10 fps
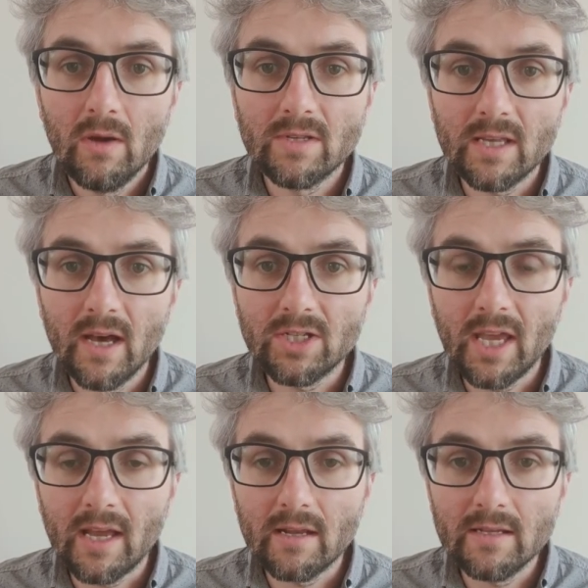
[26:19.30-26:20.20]
Research
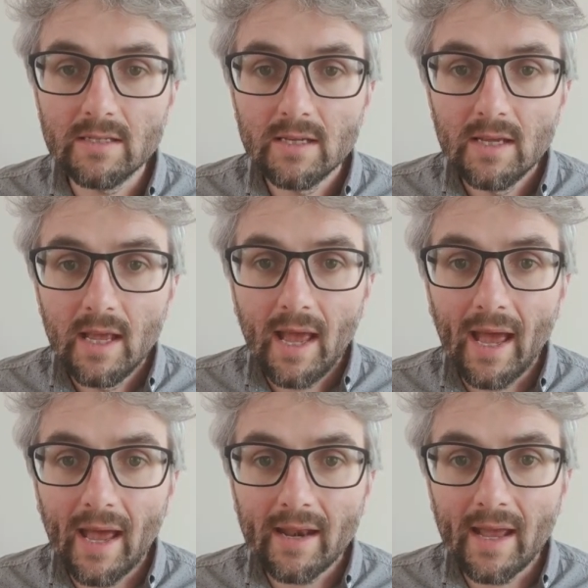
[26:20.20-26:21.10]
England,
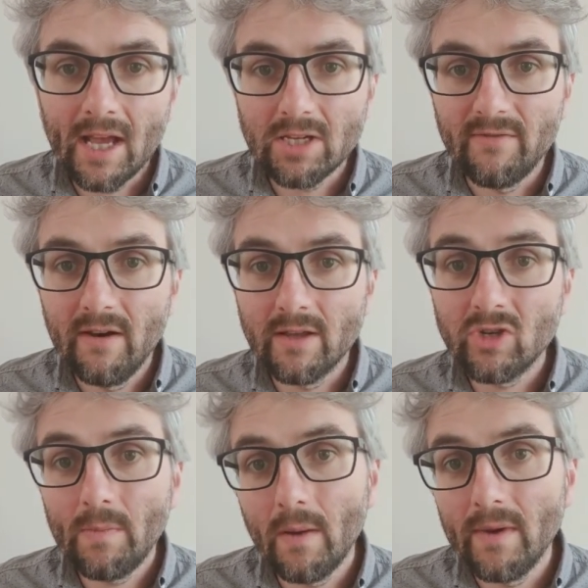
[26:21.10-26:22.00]
and actually a further
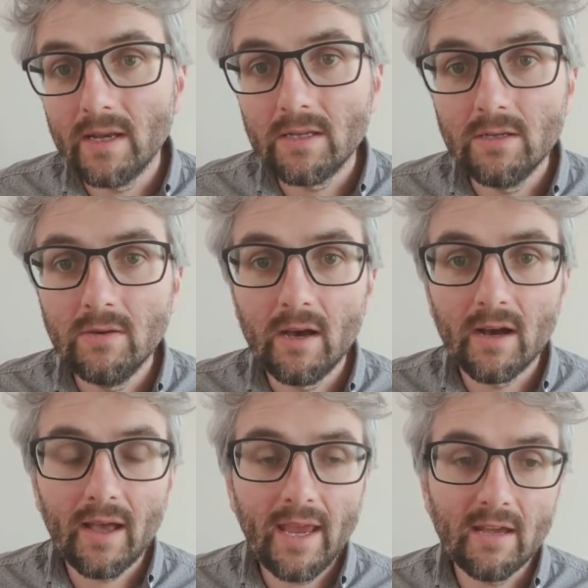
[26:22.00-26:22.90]
top-up bid to the
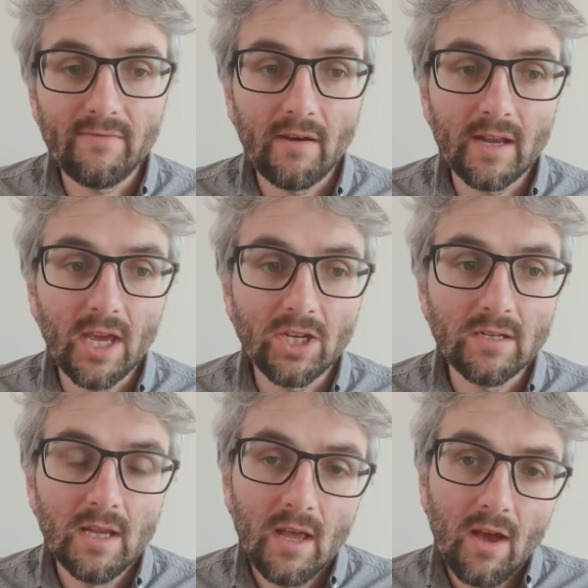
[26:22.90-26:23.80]
Arcadia Foundation
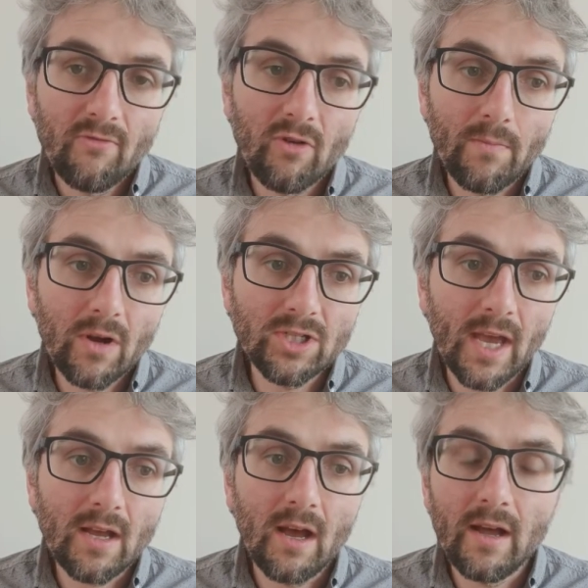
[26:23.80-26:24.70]
for a
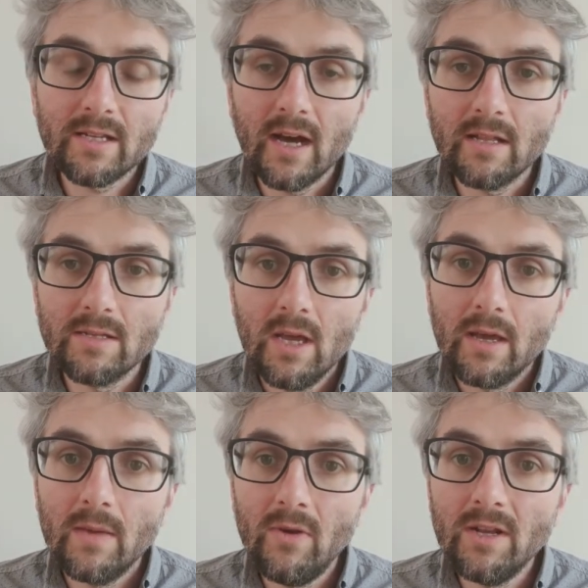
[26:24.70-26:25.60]
project titled
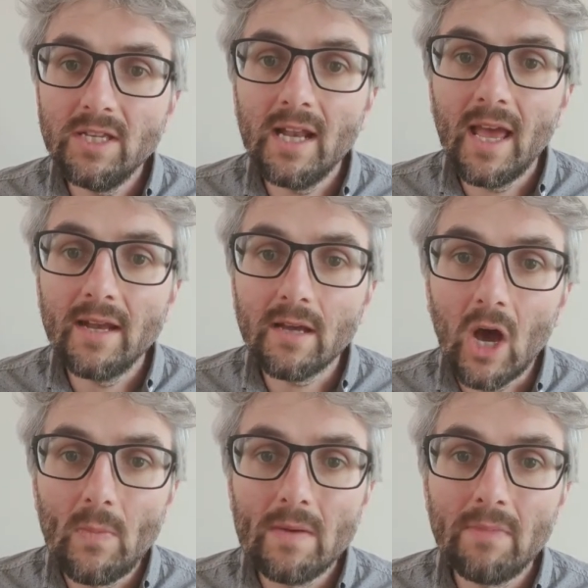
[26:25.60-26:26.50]
Community-Led
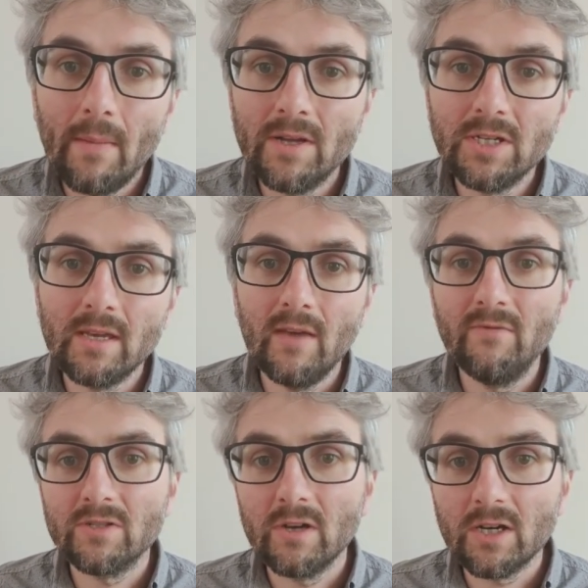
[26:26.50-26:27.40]
Open Publishing
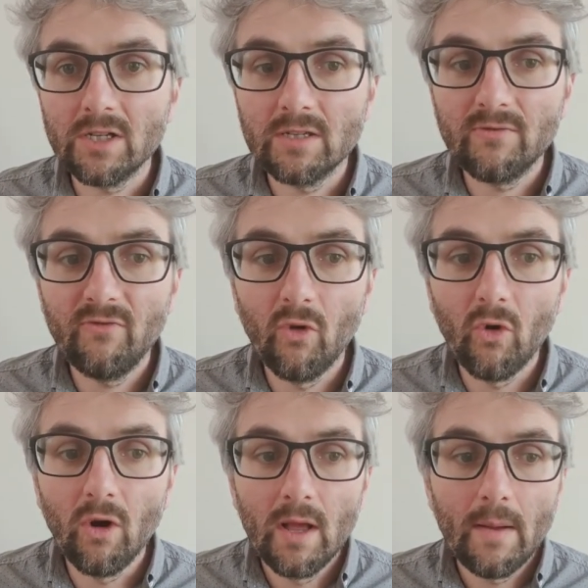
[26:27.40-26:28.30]
Infrastructures
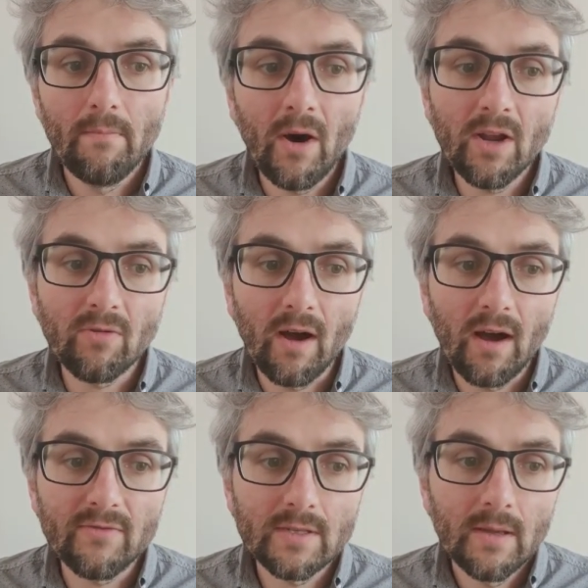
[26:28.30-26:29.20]
for
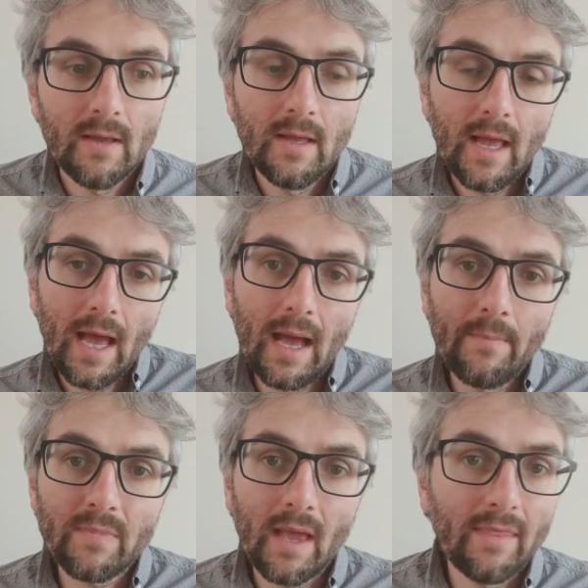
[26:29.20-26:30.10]
Monographs.
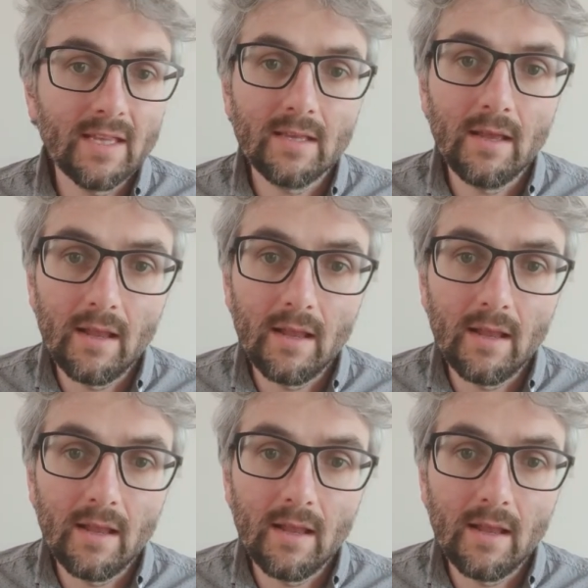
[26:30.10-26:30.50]
And this